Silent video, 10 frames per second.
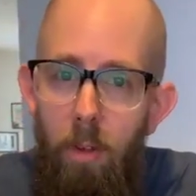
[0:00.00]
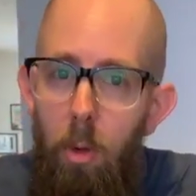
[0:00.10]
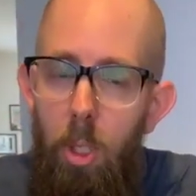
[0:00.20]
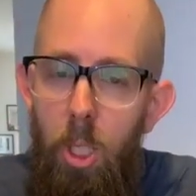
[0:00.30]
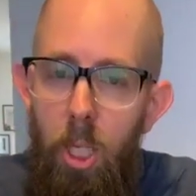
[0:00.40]
if you
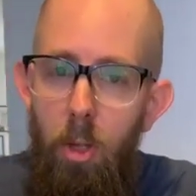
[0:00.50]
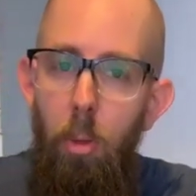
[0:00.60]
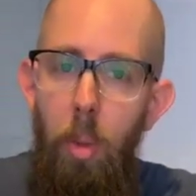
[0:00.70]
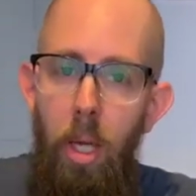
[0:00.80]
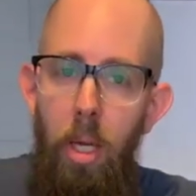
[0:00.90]
do a
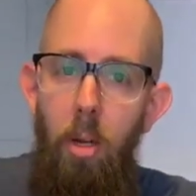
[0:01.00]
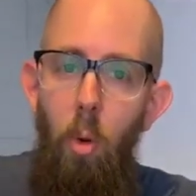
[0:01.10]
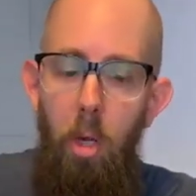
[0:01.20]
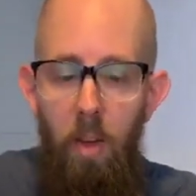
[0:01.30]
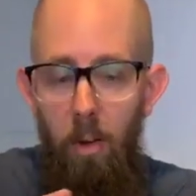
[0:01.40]
single pin
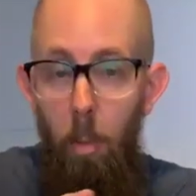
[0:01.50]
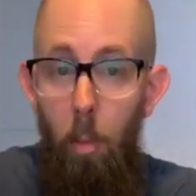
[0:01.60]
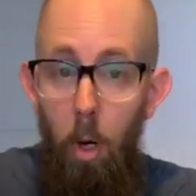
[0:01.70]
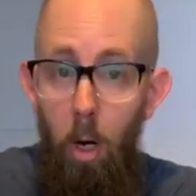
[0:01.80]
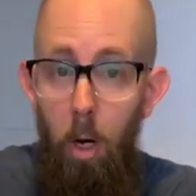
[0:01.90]
or even a
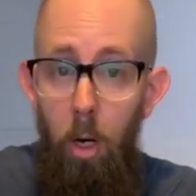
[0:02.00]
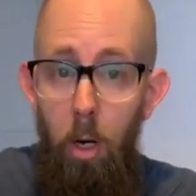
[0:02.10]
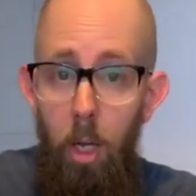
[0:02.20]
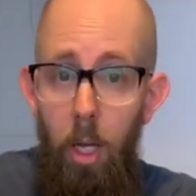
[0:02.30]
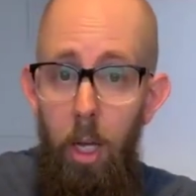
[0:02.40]

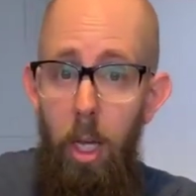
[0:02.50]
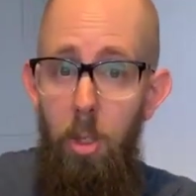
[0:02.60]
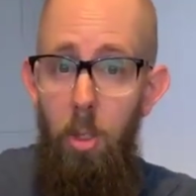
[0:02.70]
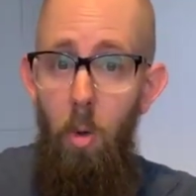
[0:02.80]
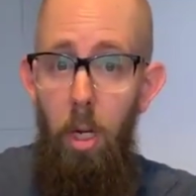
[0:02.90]
bar,
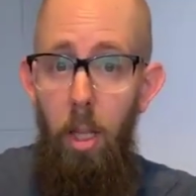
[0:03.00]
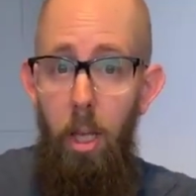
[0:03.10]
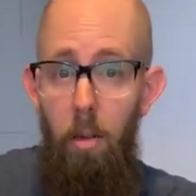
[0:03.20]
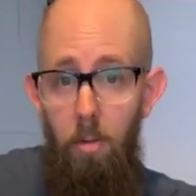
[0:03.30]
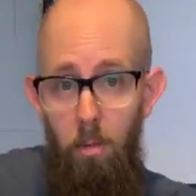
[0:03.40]
it's going to
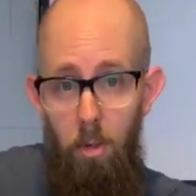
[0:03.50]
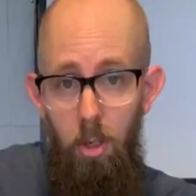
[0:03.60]
like